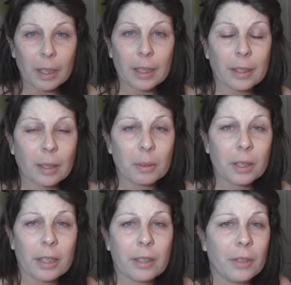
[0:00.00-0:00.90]
Okay, so
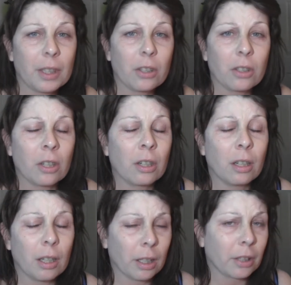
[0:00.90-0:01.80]
we just finished
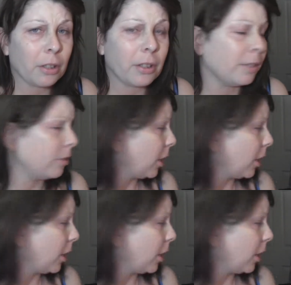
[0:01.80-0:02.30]
uh, Curse